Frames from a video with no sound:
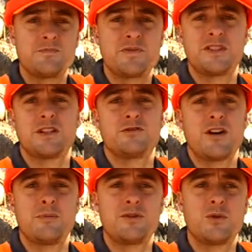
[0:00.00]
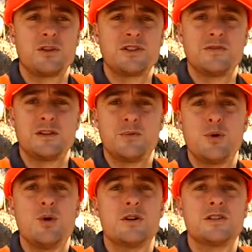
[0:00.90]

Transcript: 6.5 by 47 Lapua,